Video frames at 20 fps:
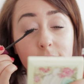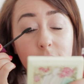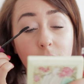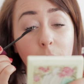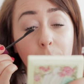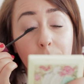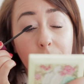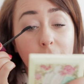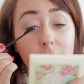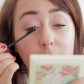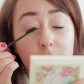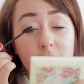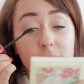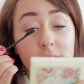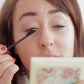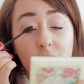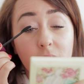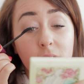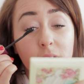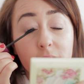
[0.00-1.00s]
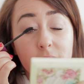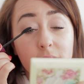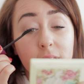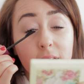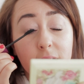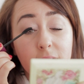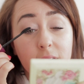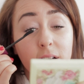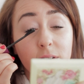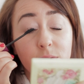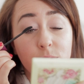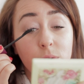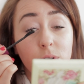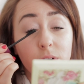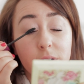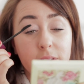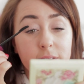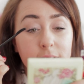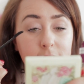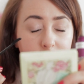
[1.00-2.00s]
It's not a bad mascara, like I've
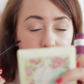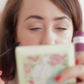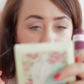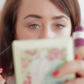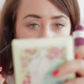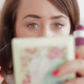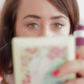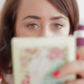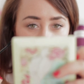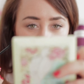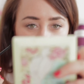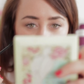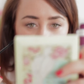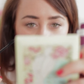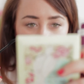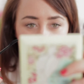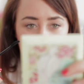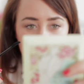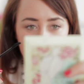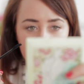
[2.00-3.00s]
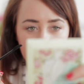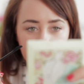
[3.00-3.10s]
worn it the last few days,